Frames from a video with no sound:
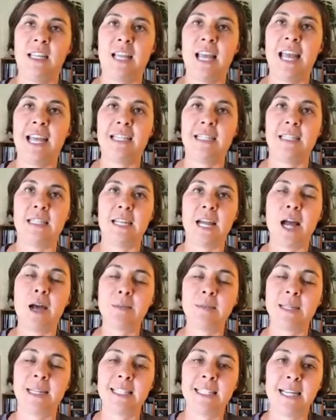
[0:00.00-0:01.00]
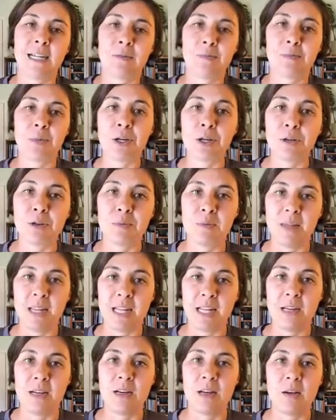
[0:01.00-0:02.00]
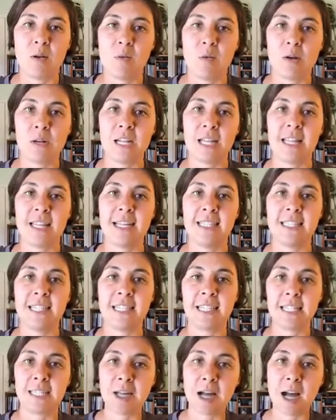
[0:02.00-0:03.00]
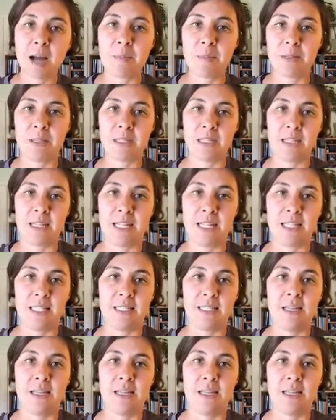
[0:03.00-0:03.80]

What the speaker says: as an upside down pyramid, where the things at the top of the list